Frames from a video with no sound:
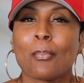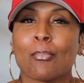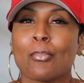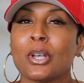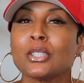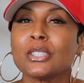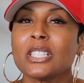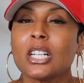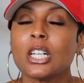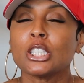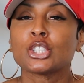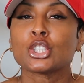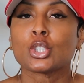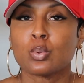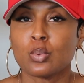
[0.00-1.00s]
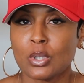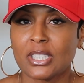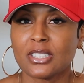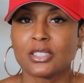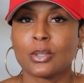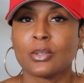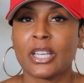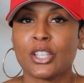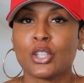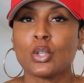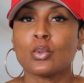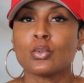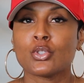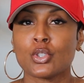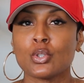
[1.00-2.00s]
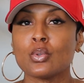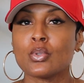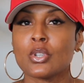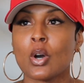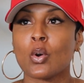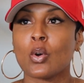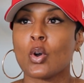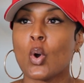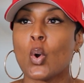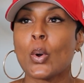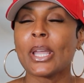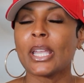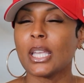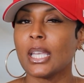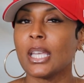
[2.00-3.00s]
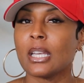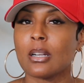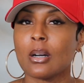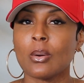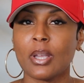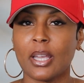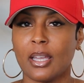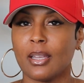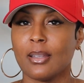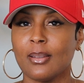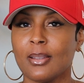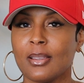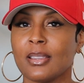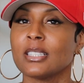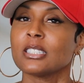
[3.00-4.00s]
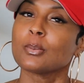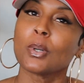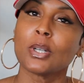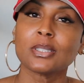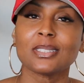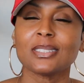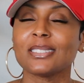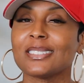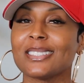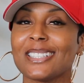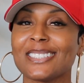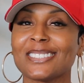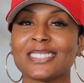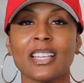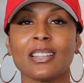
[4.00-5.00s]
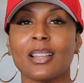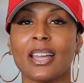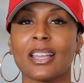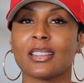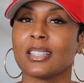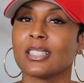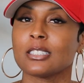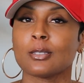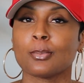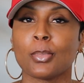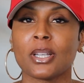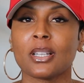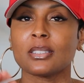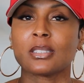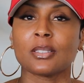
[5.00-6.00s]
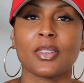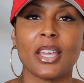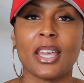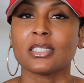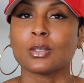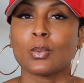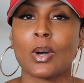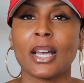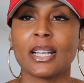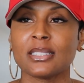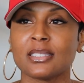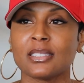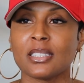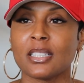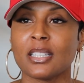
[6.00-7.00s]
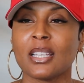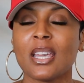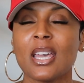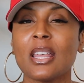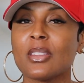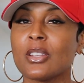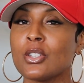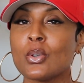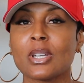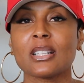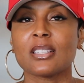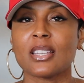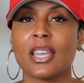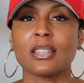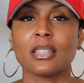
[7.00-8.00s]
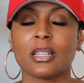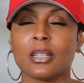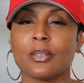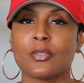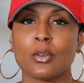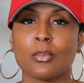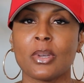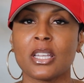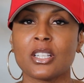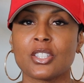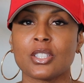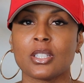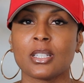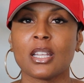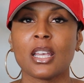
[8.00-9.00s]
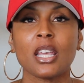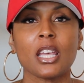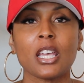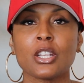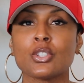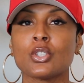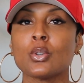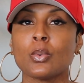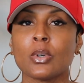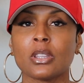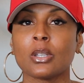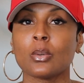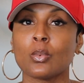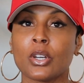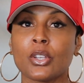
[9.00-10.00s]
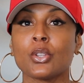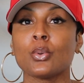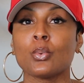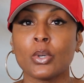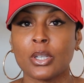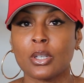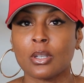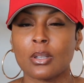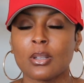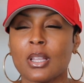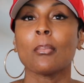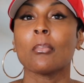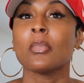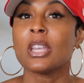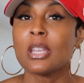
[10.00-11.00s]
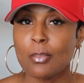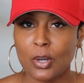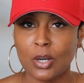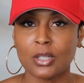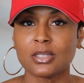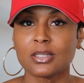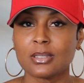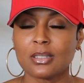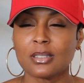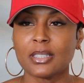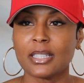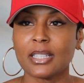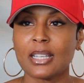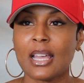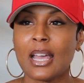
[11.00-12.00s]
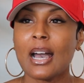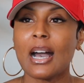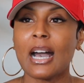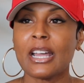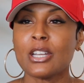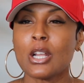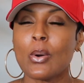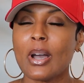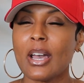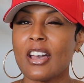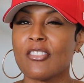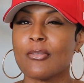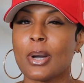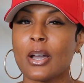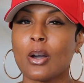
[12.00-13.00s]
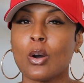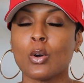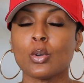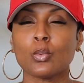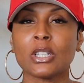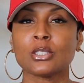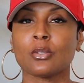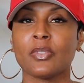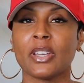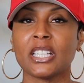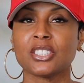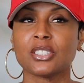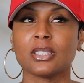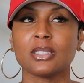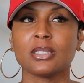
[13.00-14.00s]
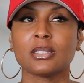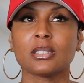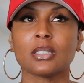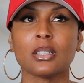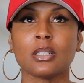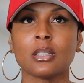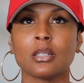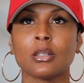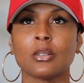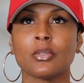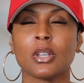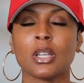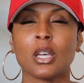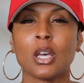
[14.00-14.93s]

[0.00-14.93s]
building a trust so that you do know going in, okay, this person says they like this because of X, Y, and Z, then you can take that information and do with it what you will. Me personally, I know I have my own reservations of